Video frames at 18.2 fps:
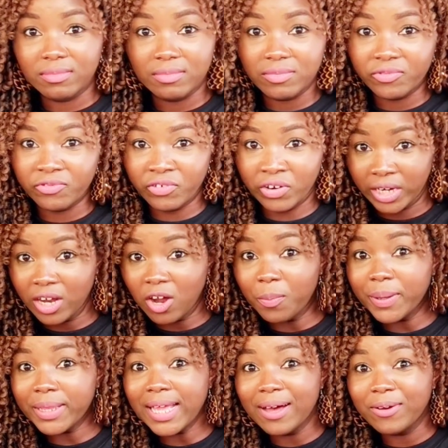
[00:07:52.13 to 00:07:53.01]
running up
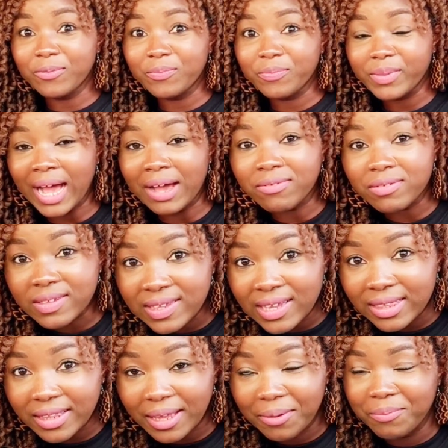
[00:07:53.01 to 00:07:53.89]
and down. I've
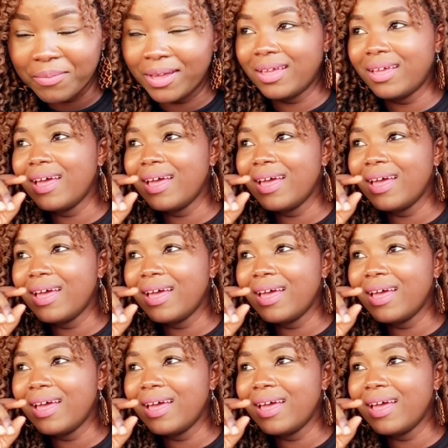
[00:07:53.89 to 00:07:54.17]
seen them.